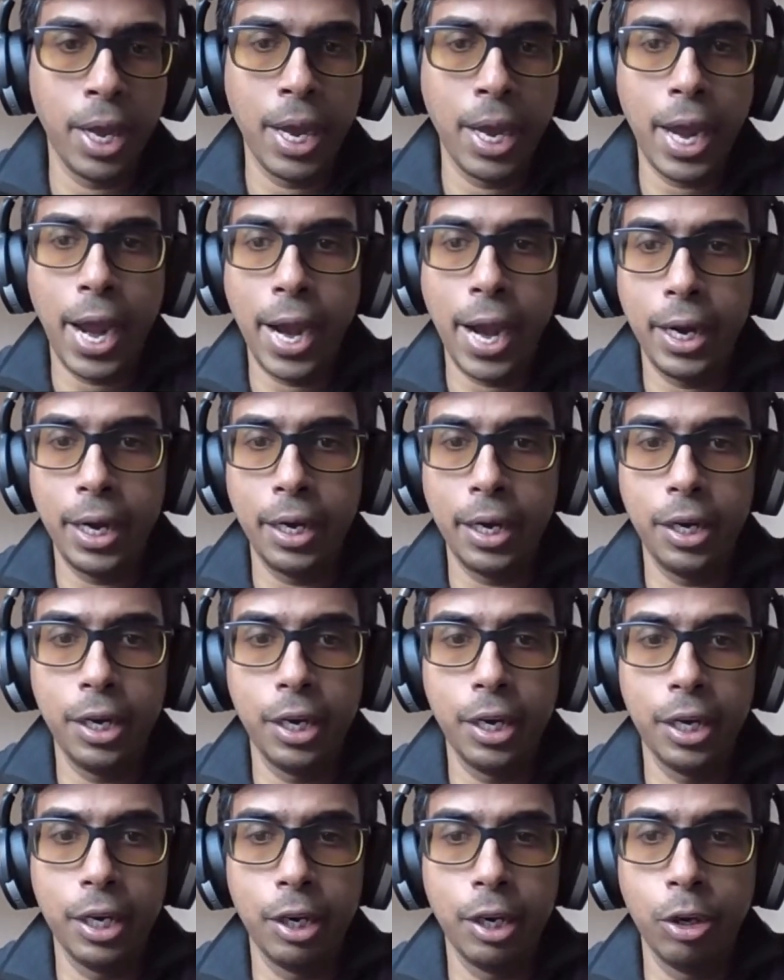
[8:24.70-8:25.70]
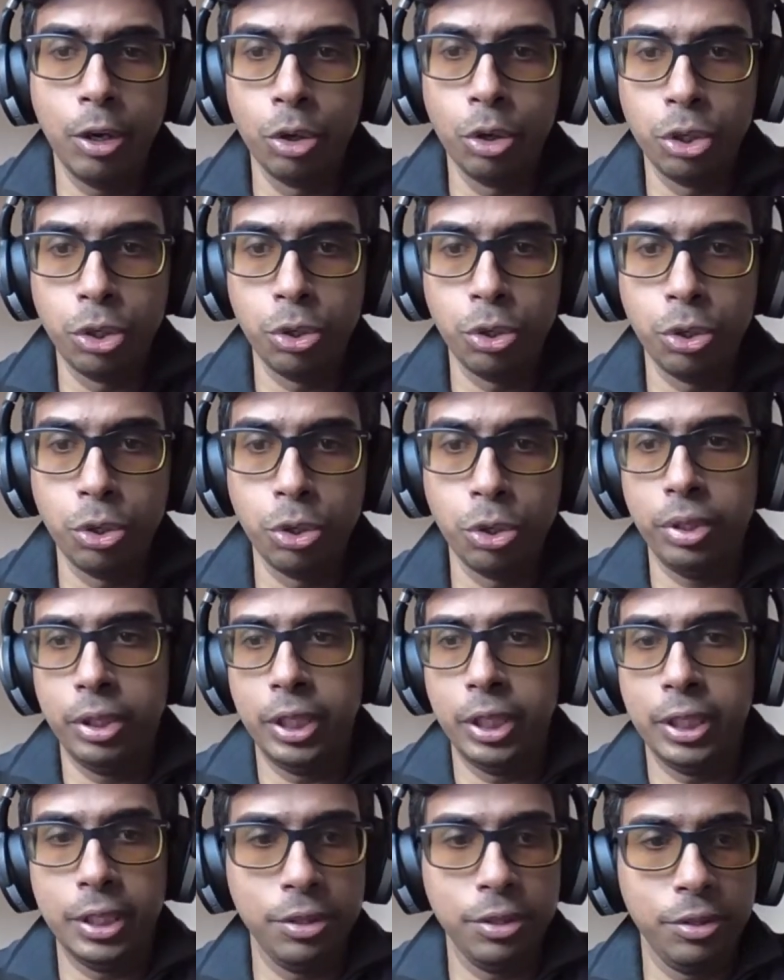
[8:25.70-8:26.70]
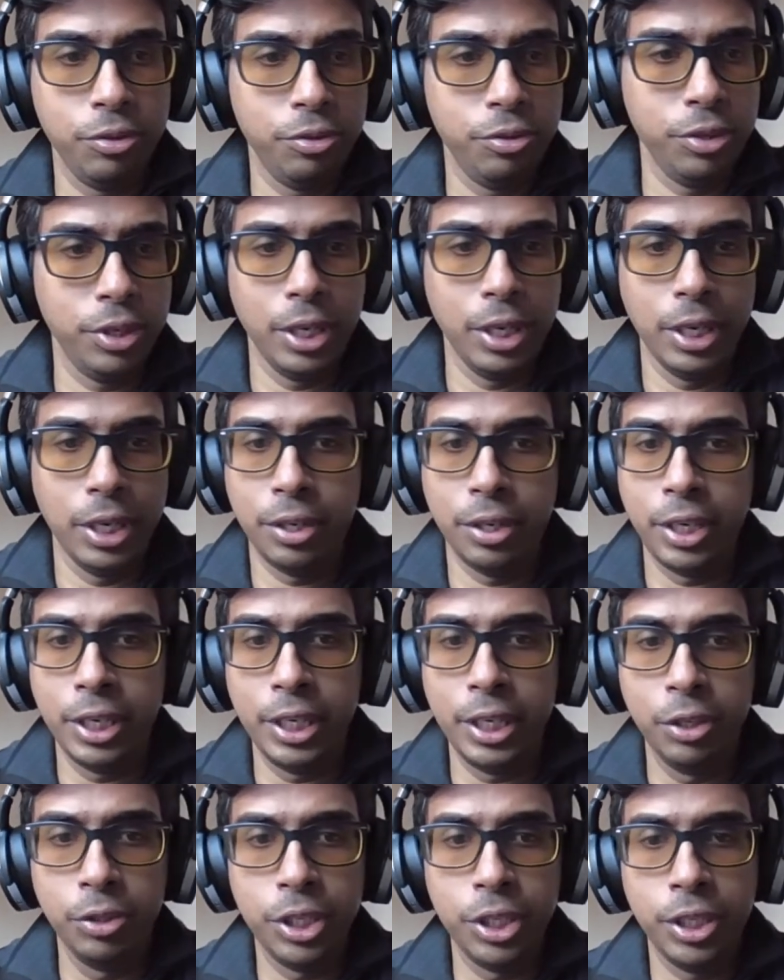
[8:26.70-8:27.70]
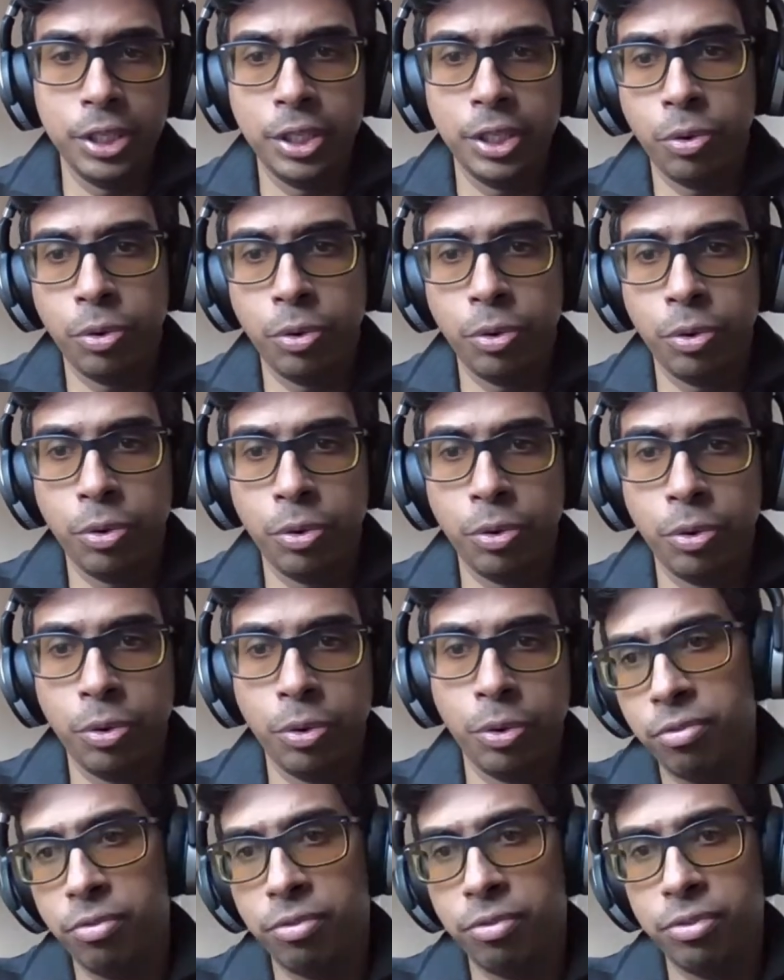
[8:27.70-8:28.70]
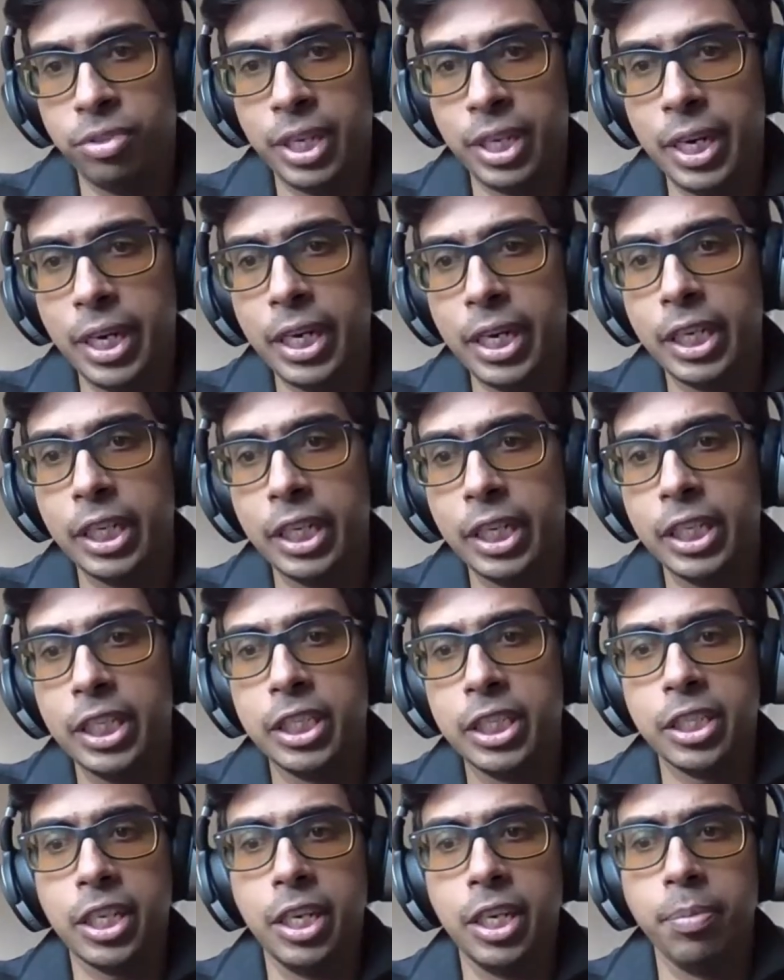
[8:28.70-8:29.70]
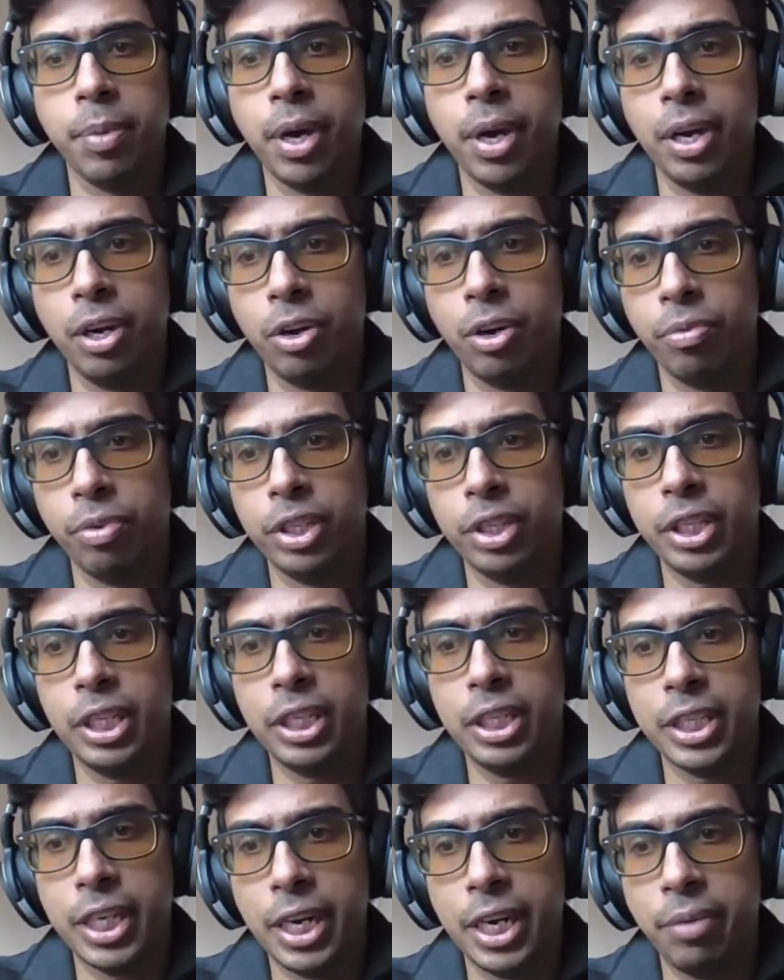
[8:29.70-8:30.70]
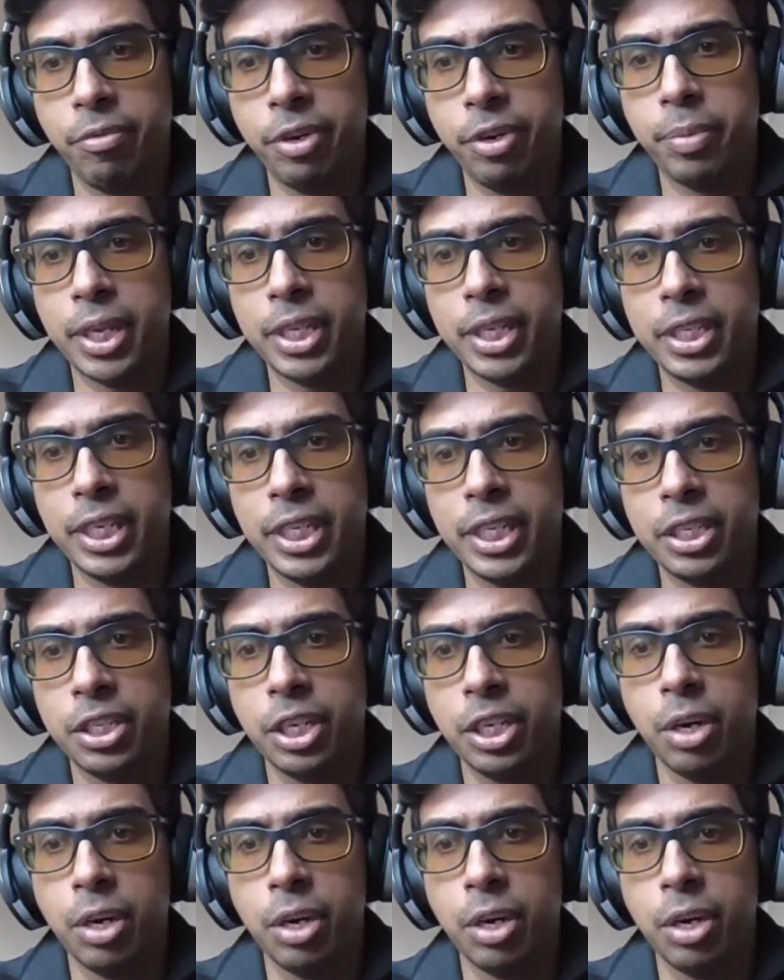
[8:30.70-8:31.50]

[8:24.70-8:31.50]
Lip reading: And also this uses the overage of sending a schema along with each and every message.